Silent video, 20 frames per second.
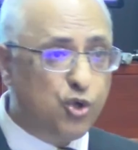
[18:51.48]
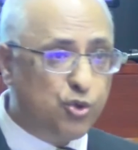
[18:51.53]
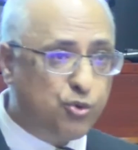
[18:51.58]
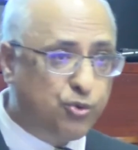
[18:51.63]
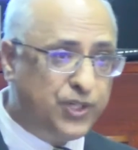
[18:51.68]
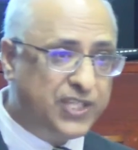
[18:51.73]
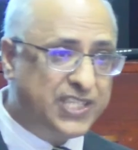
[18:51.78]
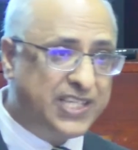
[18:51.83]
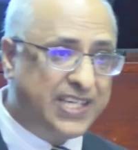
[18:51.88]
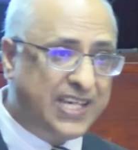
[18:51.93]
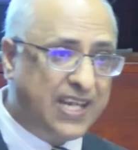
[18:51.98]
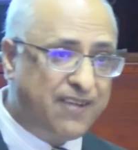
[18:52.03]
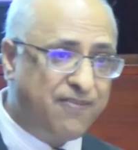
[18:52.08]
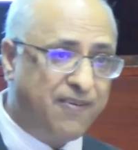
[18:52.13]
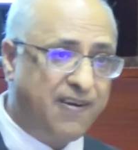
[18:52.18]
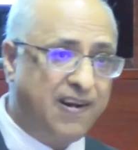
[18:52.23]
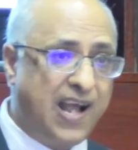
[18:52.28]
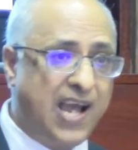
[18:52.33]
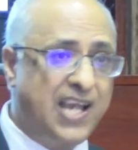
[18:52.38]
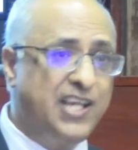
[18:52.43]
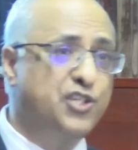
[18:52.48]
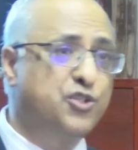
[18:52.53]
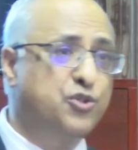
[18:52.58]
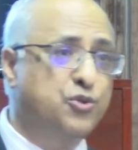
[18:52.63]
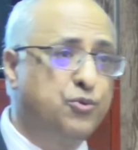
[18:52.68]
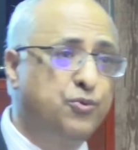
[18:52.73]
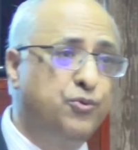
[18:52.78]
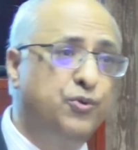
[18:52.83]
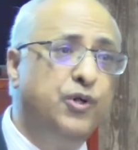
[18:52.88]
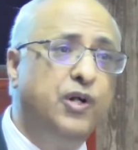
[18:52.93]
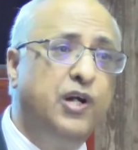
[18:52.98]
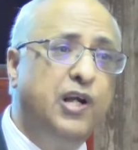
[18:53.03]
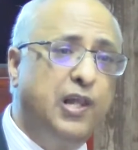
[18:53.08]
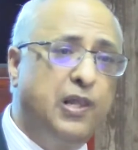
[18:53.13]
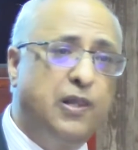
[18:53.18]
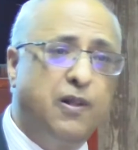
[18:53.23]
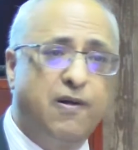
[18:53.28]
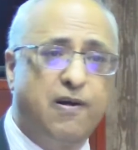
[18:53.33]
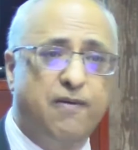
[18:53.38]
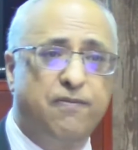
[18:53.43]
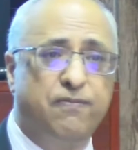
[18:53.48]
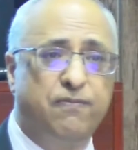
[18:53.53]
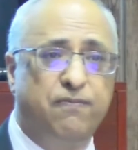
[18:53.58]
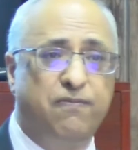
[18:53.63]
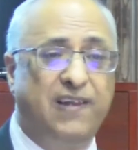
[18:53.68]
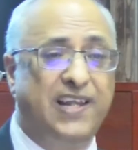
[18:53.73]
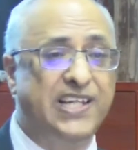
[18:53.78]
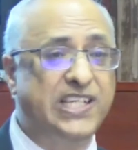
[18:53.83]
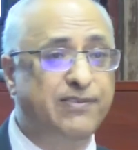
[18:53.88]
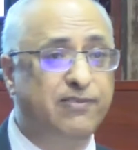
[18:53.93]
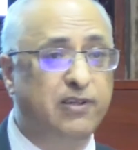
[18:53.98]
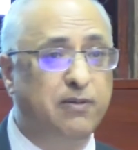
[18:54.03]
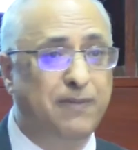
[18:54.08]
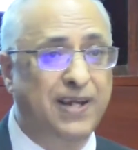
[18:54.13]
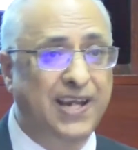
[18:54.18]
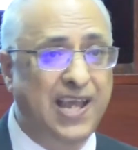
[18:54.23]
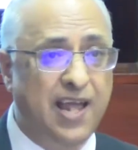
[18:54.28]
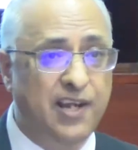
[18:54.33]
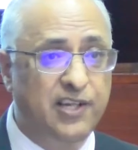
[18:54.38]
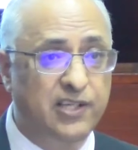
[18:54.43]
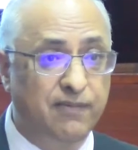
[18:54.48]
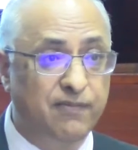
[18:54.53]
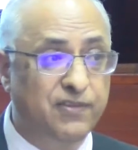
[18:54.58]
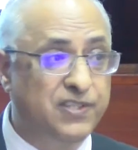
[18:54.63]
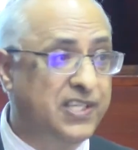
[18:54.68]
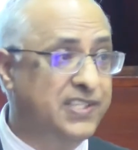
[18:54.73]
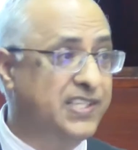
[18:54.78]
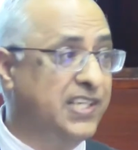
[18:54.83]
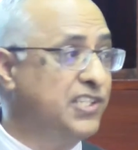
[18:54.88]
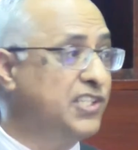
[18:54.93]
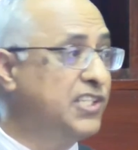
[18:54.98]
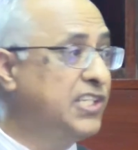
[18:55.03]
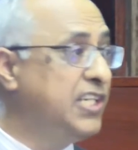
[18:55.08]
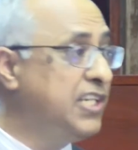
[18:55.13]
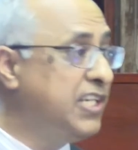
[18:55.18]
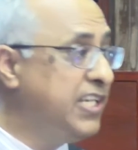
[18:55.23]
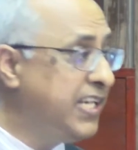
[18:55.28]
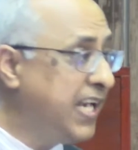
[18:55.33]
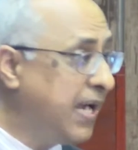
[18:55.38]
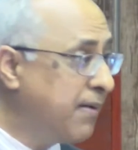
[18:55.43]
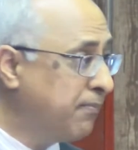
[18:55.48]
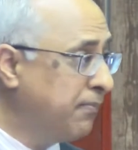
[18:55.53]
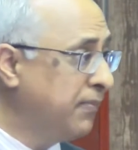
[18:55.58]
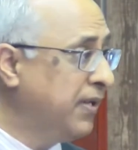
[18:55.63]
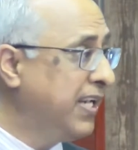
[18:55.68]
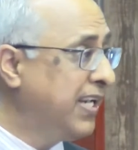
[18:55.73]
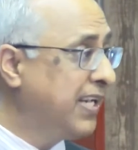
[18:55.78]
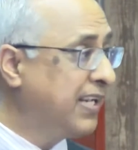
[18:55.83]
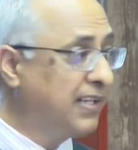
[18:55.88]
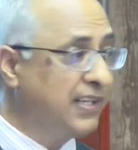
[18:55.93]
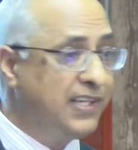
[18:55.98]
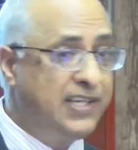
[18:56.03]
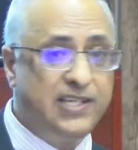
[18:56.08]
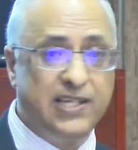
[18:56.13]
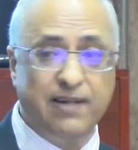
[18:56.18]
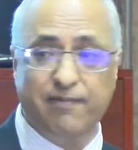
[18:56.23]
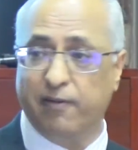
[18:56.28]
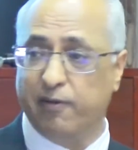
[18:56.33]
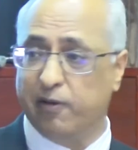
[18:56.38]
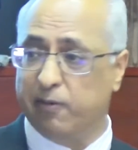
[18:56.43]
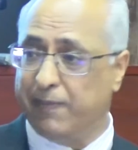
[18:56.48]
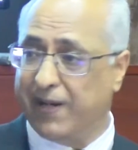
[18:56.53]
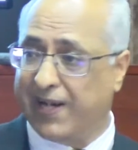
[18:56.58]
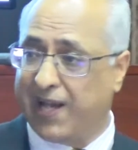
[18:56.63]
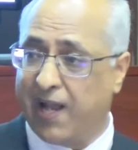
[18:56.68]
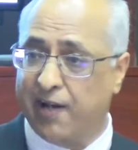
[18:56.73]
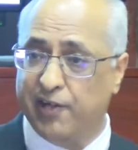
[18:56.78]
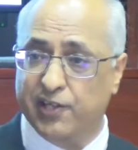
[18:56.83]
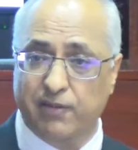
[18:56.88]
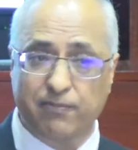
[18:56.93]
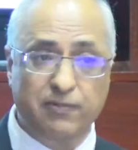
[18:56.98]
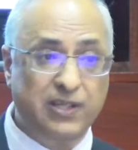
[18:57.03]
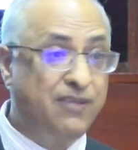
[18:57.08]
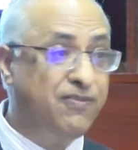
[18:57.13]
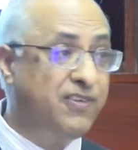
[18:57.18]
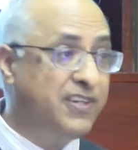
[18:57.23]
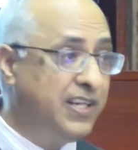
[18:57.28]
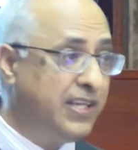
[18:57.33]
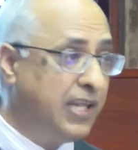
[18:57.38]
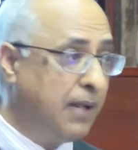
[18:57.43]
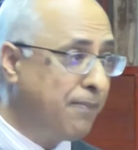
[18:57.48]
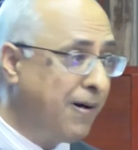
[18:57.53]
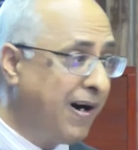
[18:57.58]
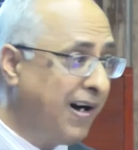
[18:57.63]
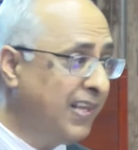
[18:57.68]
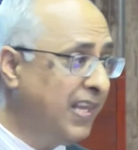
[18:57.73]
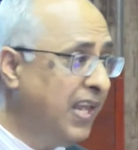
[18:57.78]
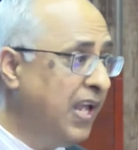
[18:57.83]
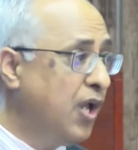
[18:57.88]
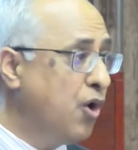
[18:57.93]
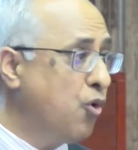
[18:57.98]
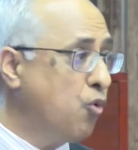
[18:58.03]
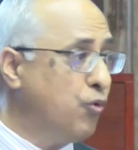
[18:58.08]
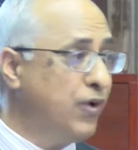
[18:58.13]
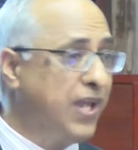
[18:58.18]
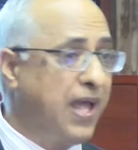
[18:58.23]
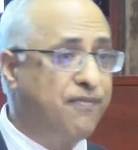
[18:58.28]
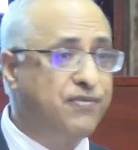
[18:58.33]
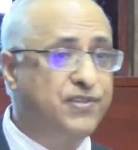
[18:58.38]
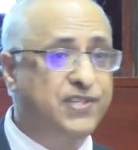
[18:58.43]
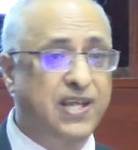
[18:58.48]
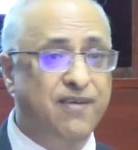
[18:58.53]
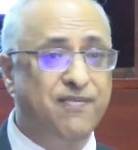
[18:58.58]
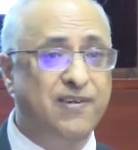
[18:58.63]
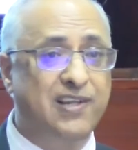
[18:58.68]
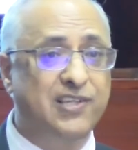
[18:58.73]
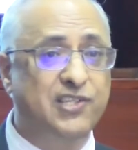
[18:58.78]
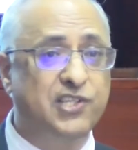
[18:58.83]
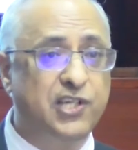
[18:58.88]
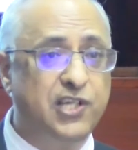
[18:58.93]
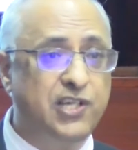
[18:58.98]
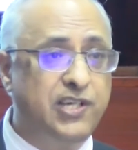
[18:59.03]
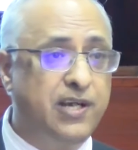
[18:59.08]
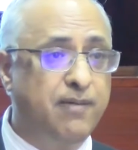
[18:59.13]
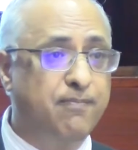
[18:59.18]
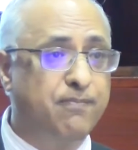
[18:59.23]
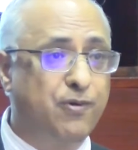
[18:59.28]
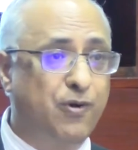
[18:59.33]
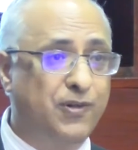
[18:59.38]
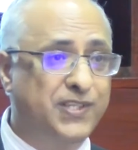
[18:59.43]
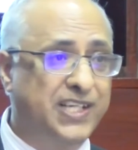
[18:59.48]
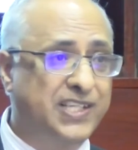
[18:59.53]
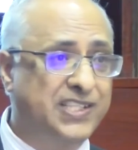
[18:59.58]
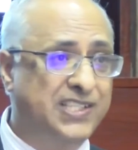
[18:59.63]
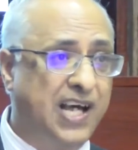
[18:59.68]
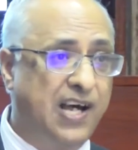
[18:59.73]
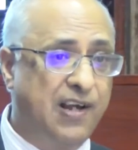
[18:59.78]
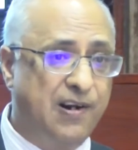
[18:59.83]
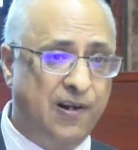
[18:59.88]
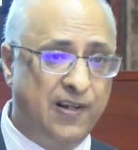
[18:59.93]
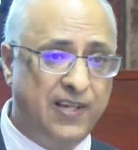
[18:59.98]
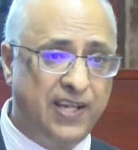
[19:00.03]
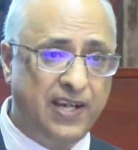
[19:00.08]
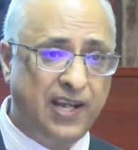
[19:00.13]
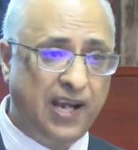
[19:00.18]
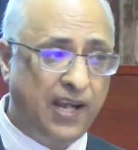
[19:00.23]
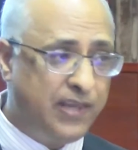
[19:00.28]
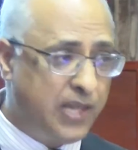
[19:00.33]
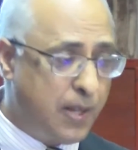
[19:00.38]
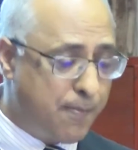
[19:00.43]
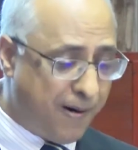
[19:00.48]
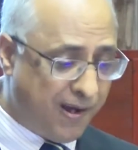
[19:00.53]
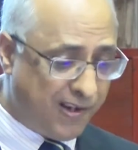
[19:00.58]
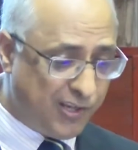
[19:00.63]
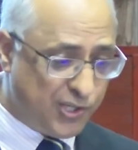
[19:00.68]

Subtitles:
which gave rise to a lot of flexible mechanisms such as CDM, Clean Development Mechanism. Even in Nepal, we have several CDM projects are running, and Nepal